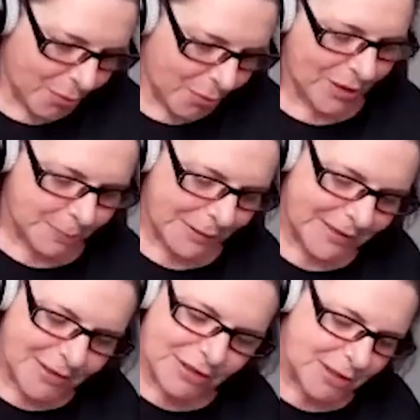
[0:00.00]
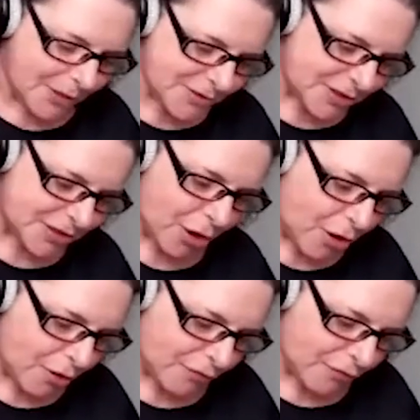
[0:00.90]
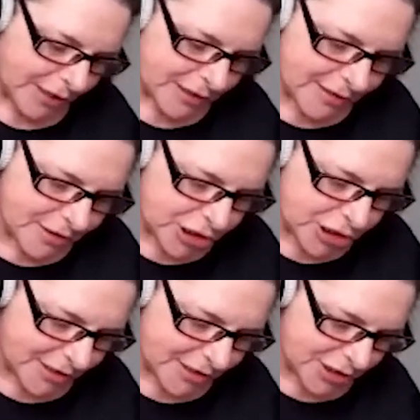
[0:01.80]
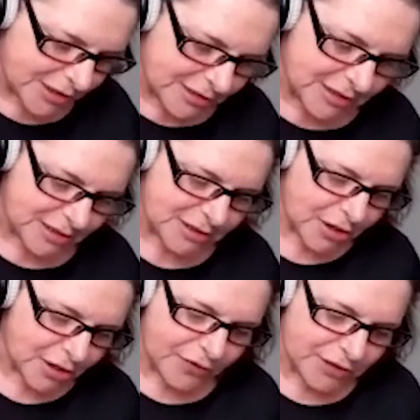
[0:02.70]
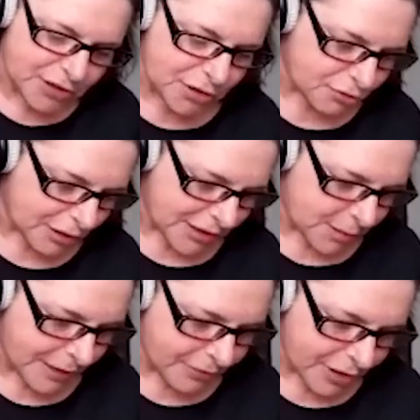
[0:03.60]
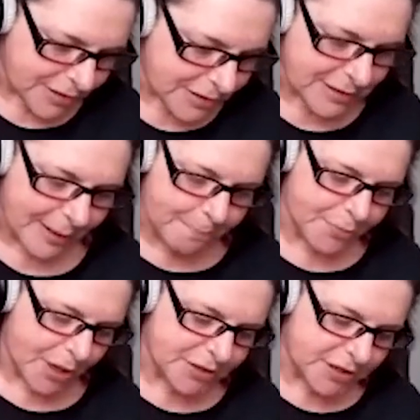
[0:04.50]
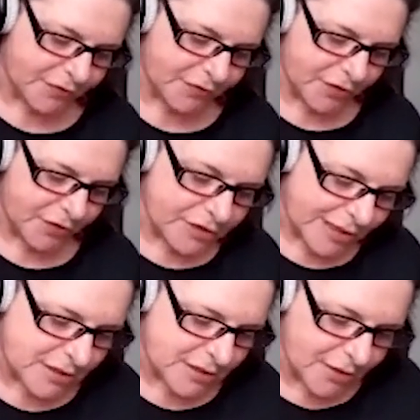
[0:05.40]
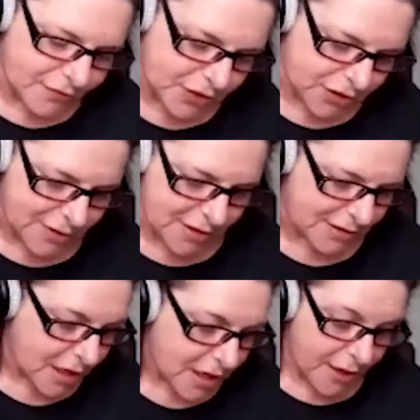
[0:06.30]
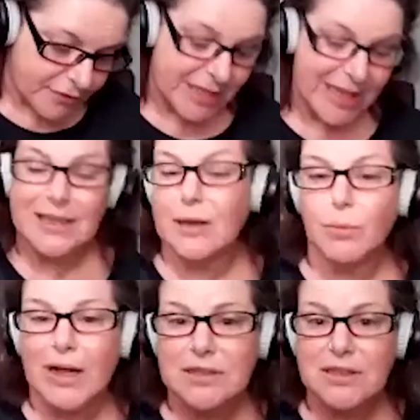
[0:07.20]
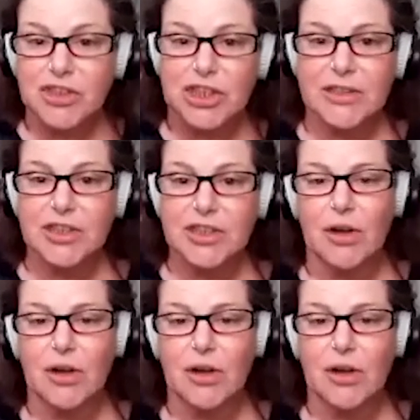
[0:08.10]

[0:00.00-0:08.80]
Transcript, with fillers: What's been your response to COVID and the changes to the service user experience? And do you feel that the service users have taken well to the changes